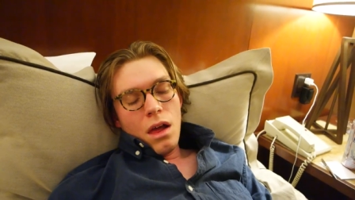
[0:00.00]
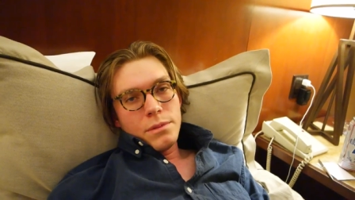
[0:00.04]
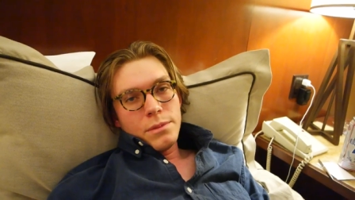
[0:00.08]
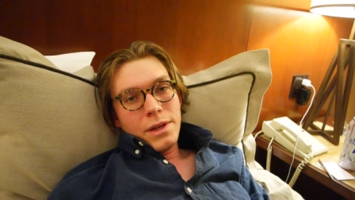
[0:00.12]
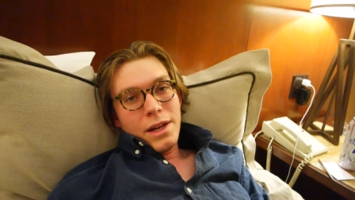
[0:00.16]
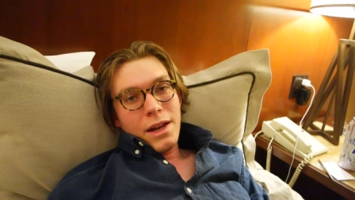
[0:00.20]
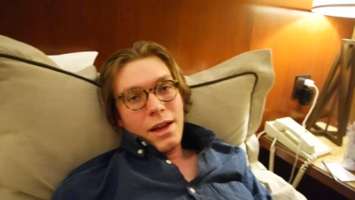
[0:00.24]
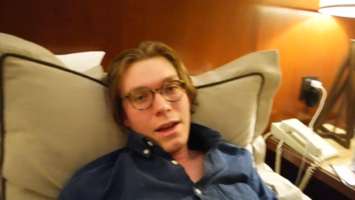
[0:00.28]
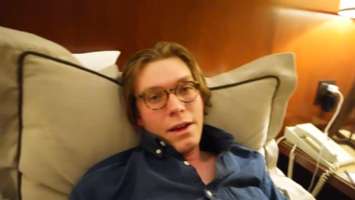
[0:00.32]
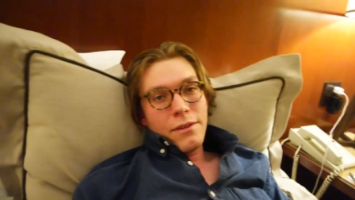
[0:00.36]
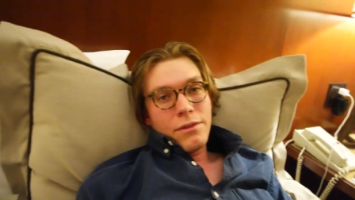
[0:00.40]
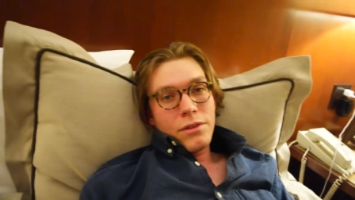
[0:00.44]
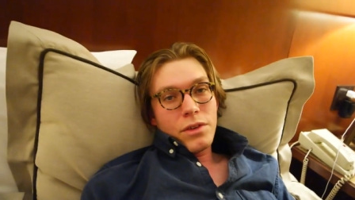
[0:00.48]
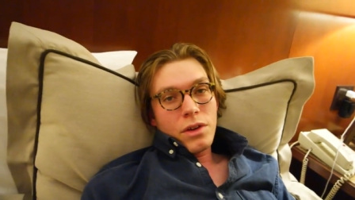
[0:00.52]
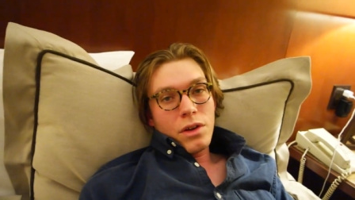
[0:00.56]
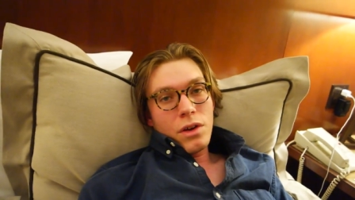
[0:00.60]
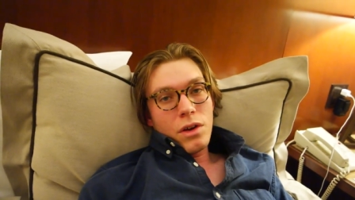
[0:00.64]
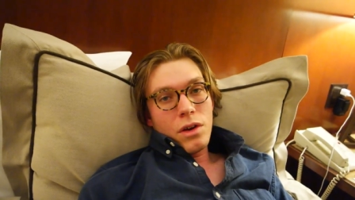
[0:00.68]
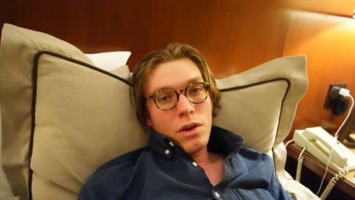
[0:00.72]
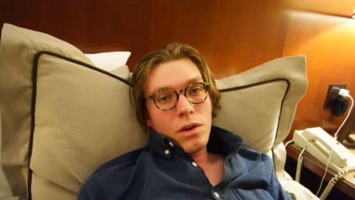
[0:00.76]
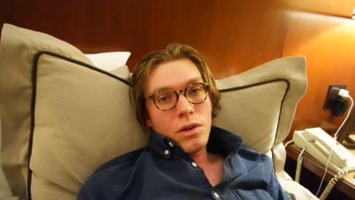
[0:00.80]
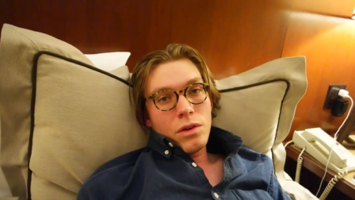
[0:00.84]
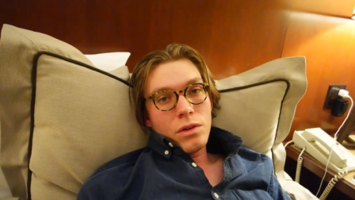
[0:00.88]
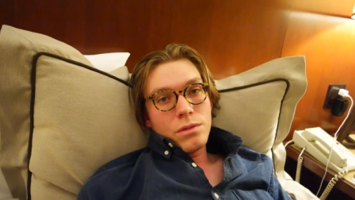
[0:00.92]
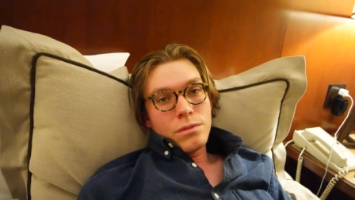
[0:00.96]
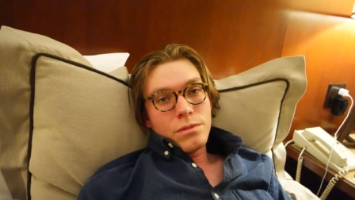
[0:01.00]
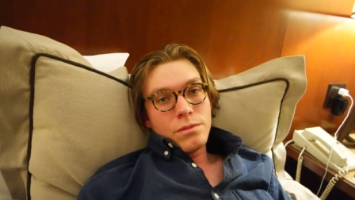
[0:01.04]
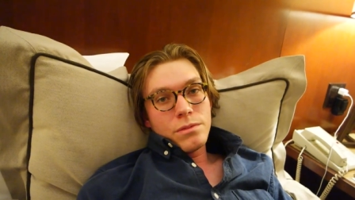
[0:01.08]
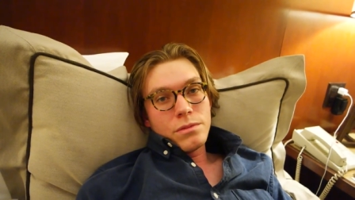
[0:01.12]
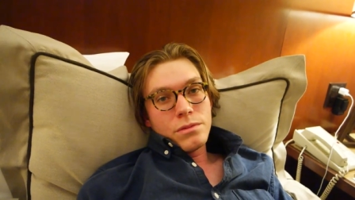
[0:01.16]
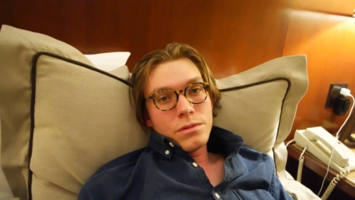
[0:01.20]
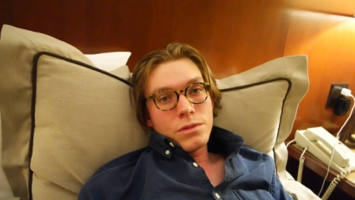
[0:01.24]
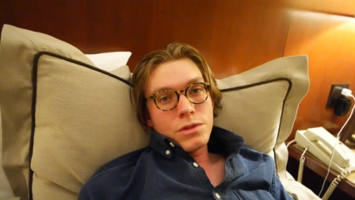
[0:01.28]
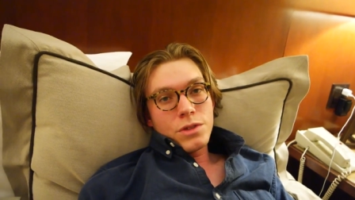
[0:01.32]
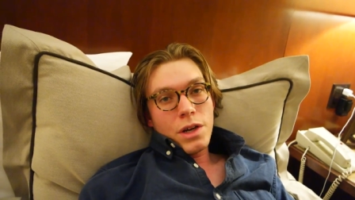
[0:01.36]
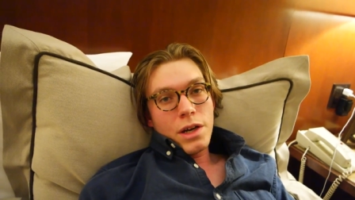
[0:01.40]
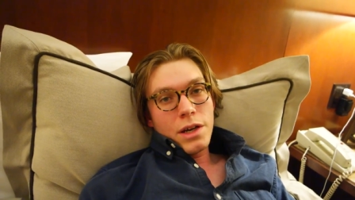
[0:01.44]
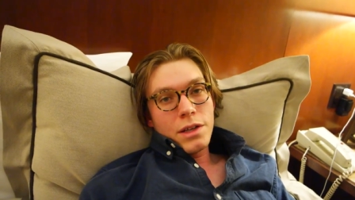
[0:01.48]
But I have to go
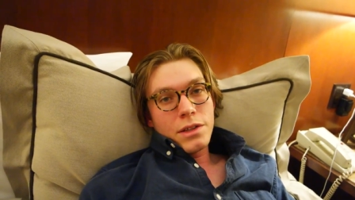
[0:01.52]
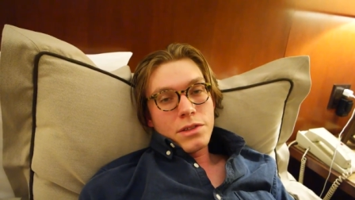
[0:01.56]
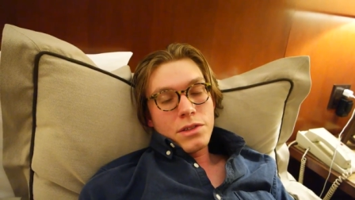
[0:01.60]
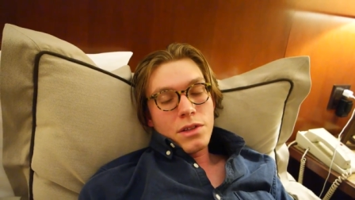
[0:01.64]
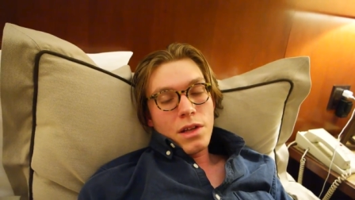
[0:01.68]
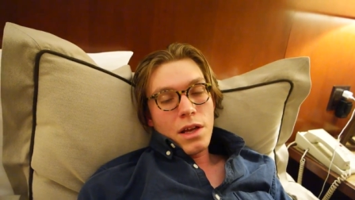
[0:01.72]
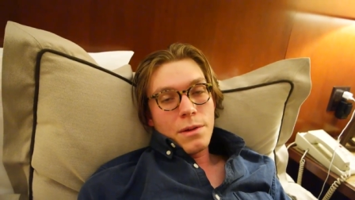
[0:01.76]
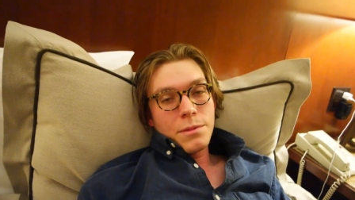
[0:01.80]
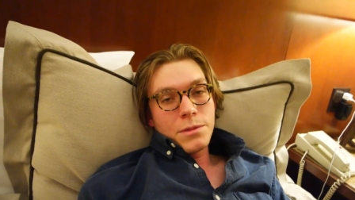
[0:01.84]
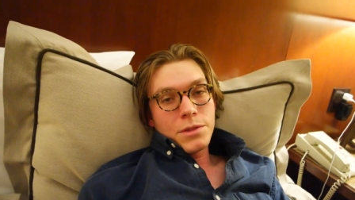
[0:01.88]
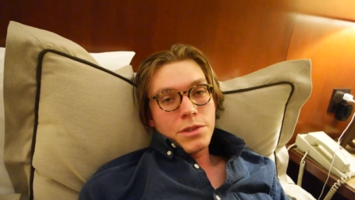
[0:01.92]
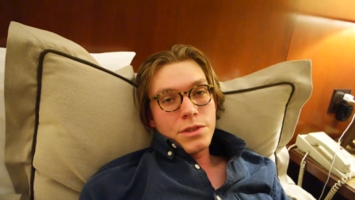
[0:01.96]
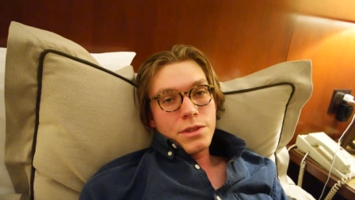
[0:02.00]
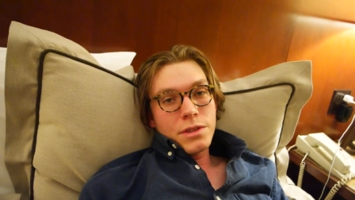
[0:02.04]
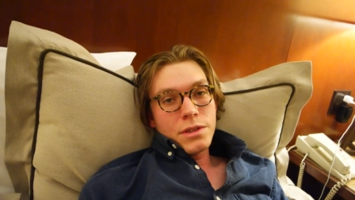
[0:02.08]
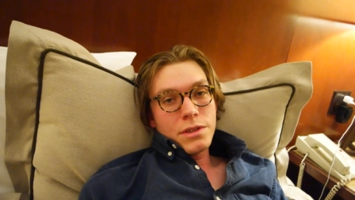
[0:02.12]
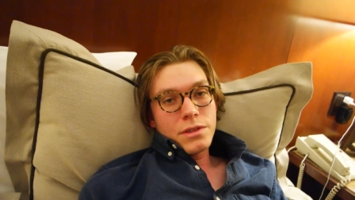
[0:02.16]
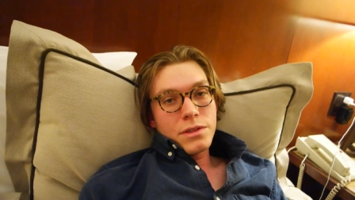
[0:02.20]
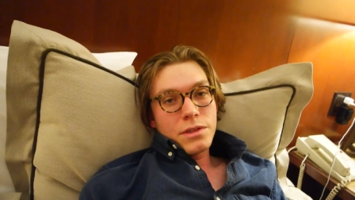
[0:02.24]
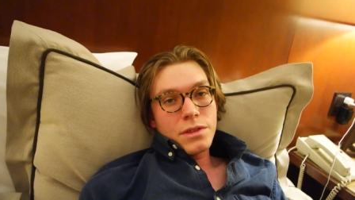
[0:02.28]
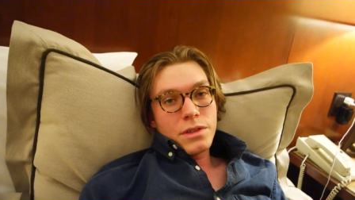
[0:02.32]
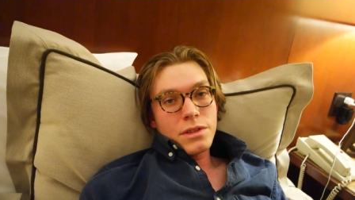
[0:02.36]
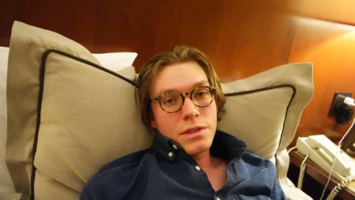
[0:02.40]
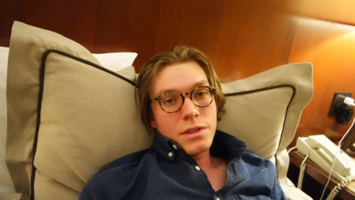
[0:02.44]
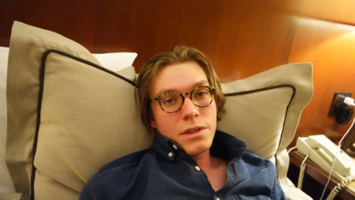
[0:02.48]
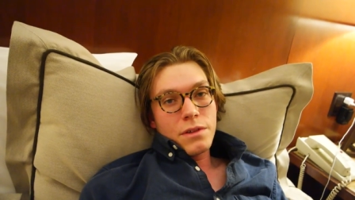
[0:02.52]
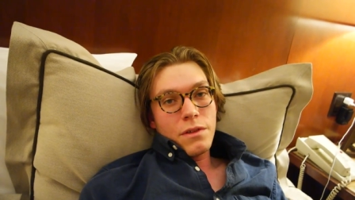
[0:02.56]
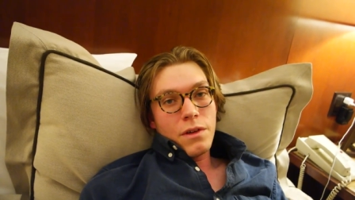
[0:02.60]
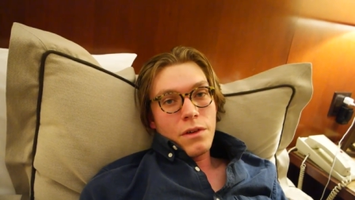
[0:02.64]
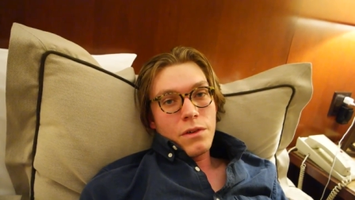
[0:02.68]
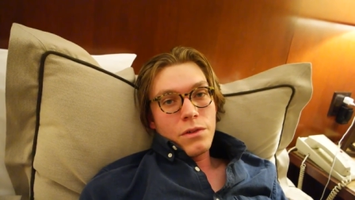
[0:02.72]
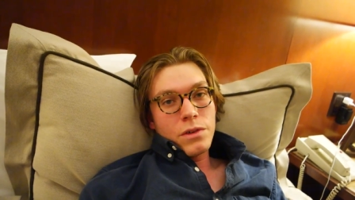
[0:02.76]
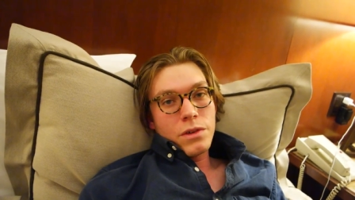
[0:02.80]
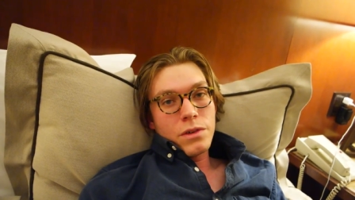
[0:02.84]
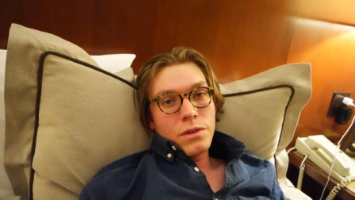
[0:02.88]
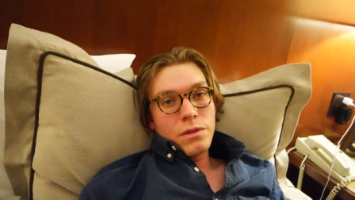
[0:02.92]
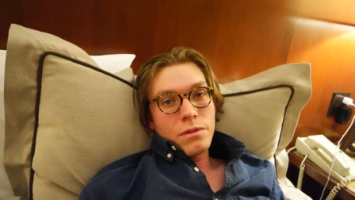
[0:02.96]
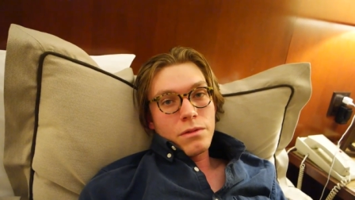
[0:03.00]
try the slot machines because I
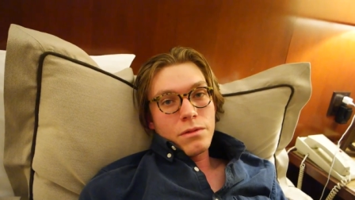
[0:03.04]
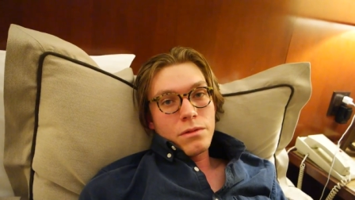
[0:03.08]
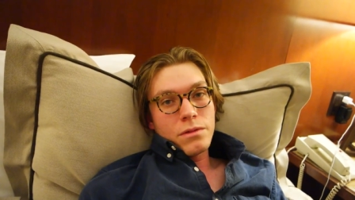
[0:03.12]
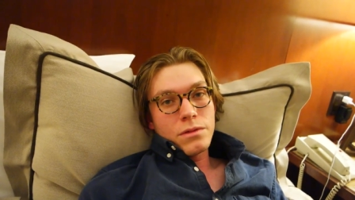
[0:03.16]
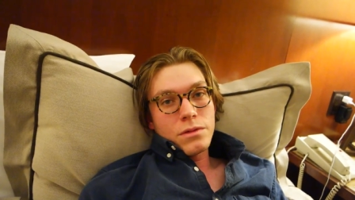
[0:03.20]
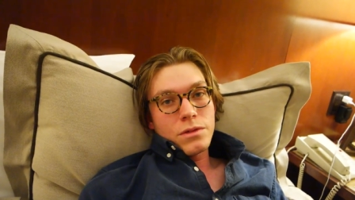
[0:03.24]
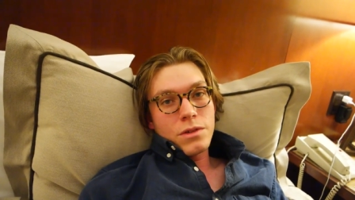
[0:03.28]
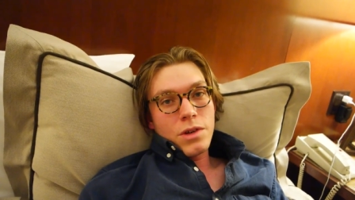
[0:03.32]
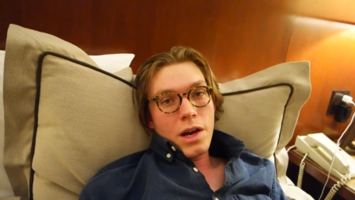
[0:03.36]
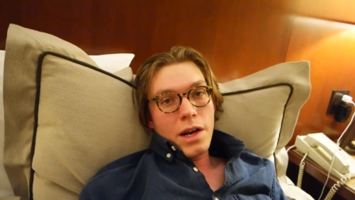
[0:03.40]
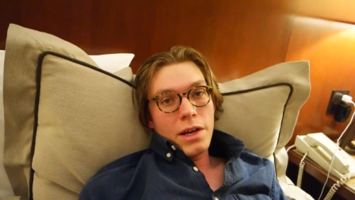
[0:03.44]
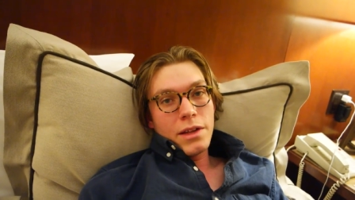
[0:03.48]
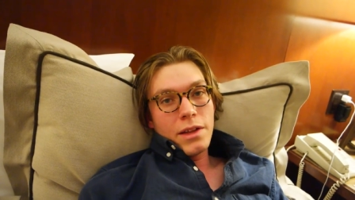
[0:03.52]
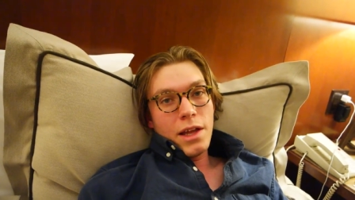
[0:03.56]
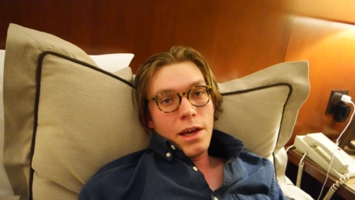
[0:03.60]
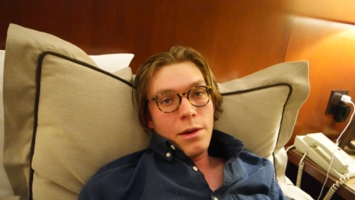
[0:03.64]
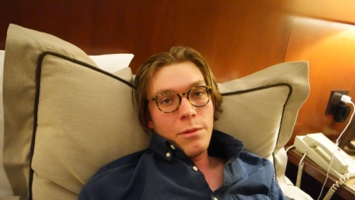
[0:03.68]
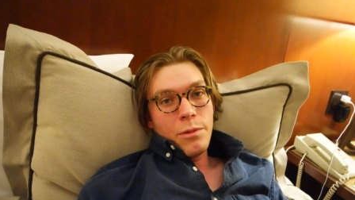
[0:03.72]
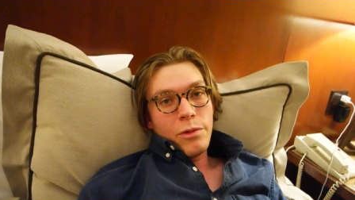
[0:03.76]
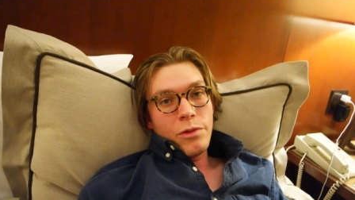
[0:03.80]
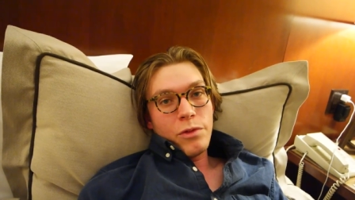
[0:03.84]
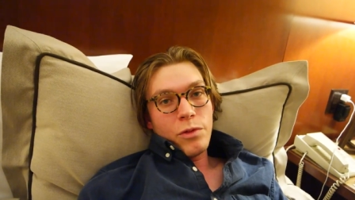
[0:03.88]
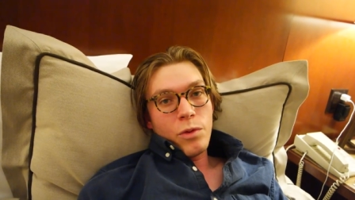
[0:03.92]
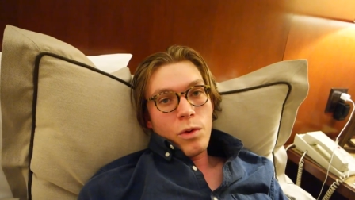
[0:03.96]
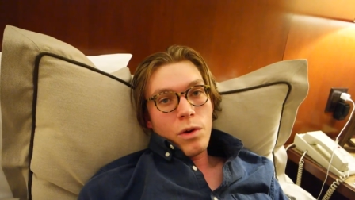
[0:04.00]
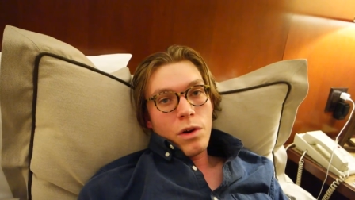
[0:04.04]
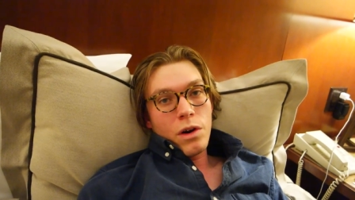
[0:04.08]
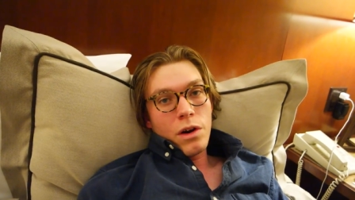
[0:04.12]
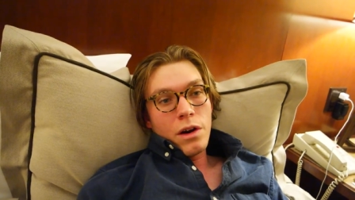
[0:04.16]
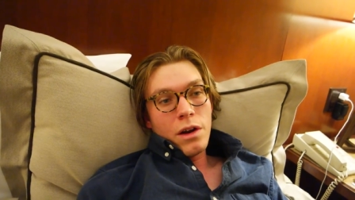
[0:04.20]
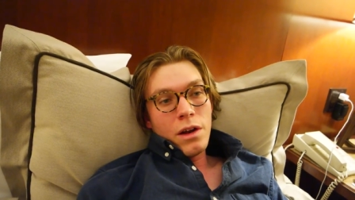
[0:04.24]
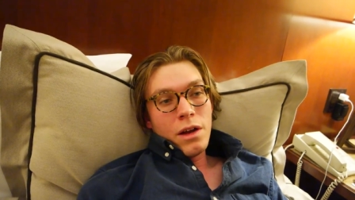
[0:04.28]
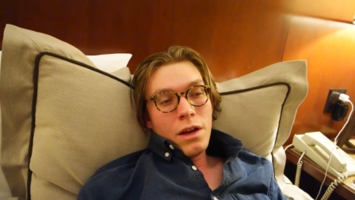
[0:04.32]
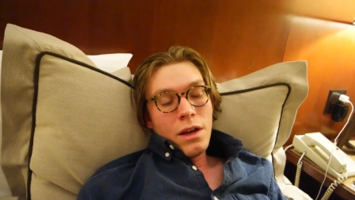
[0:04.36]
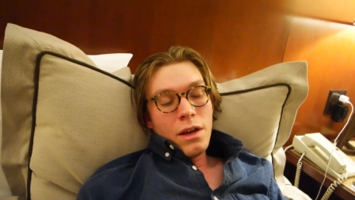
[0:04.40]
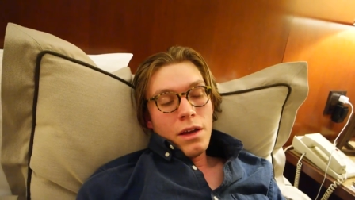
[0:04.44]
never tried that before.